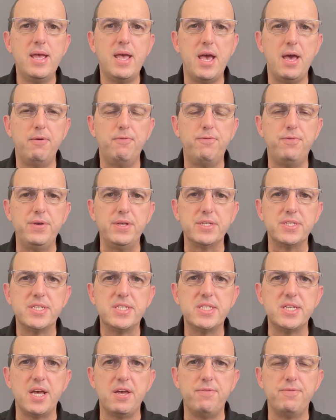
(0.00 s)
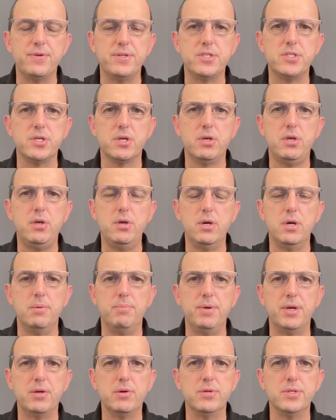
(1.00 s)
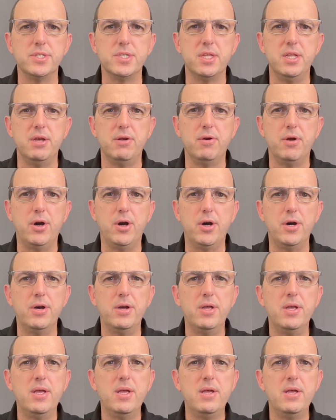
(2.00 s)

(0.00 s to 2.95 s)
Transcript: and feel safe and secure because there are